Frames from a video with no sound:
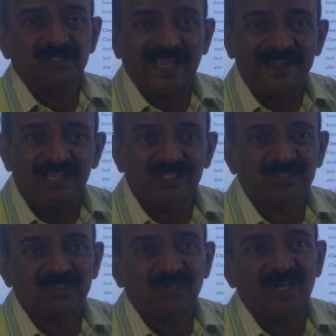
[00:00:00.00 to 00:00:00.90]
sandy
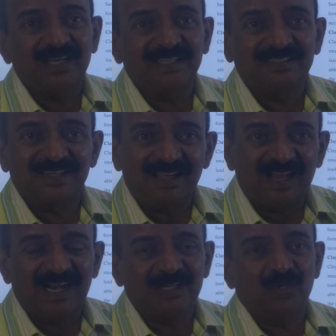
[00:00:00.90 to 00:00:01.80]
soil is
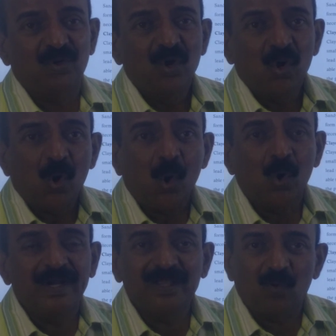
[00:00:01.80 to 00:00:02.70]
not
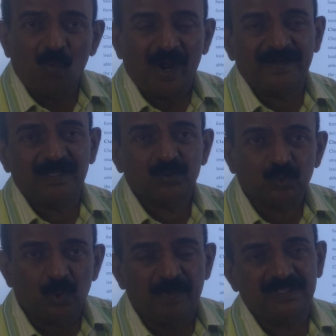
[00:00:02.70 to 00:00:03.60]
holding water
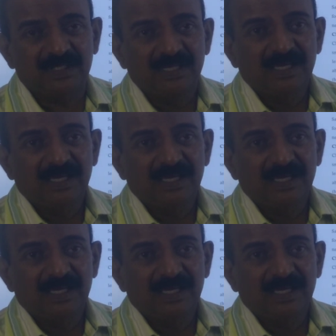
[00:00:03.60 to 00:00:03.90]
so much,